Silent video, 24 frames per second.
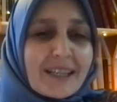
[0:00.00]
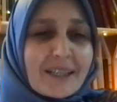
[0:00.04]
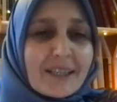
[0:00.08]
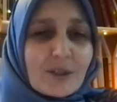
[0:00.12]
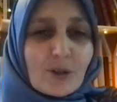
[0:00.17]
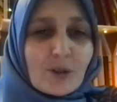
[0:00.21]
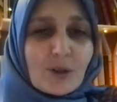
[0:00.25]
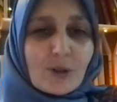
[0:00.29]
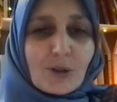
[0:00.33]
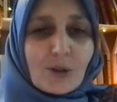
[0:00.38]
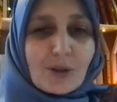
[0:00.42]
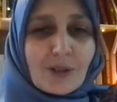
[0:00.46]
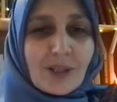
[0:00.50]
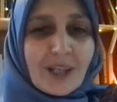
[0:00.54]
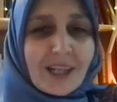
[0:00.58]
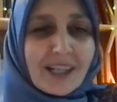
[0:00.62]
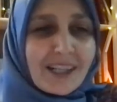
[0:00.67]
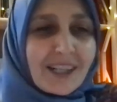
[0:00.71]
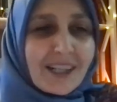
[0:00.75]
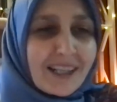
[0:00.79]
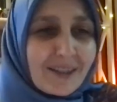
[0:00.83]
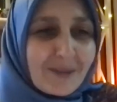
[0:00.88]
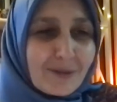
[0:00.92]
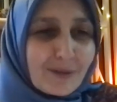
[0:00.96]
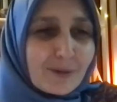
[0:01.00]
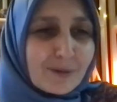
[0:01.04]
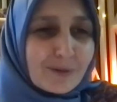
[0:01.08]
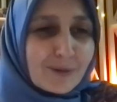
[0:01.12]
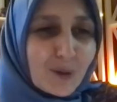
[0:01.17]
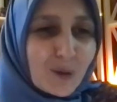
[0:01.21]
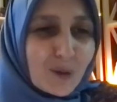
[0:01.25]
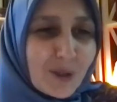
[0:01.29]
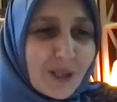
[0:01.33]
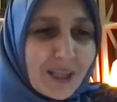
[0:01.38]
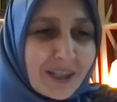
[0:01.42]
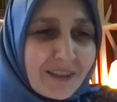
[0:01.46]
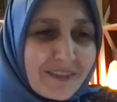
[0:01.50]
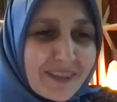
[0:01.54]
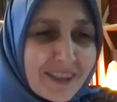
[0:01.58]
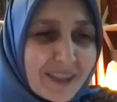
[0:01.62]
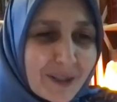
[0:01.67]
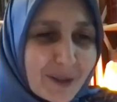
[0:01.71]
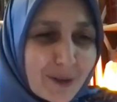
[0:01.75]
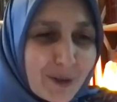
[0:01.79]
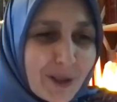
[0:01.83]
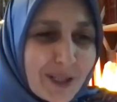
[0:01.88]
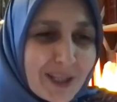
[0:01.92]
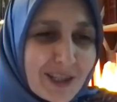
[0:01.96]
So Yonara, do you have
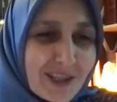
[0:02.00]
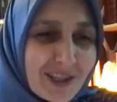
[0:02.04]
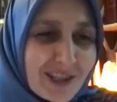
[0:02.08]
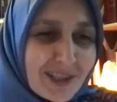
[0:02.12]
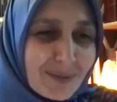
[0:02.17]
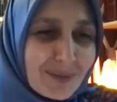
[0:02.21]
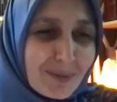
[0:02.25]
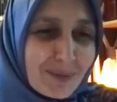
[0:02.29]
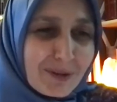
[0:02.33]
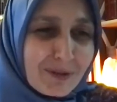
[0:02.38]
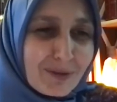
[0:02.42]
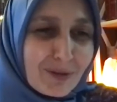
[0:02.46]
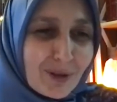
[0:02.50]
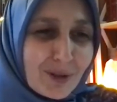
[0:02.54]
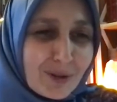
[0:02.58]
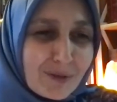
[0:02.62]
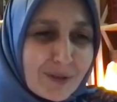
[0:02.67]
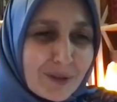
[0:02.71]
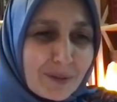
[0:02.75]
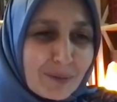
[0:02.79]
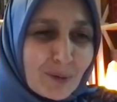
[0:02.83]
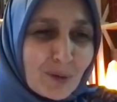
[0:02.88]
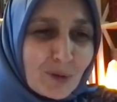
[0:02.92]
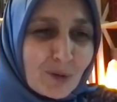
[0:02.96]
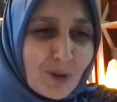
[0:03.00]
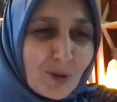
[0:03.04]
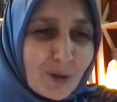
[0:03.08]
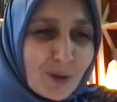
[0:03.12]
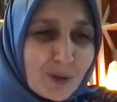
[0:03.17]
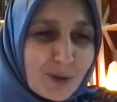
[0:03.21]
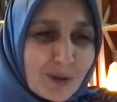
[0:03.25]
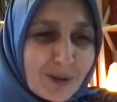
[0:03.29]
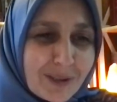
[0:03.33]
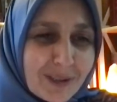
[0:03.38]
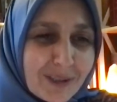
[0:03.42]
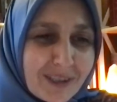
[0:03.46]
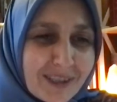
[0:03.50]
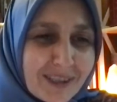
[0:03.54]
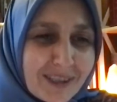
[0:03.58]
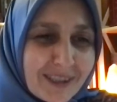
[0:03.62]
any questions before we move on to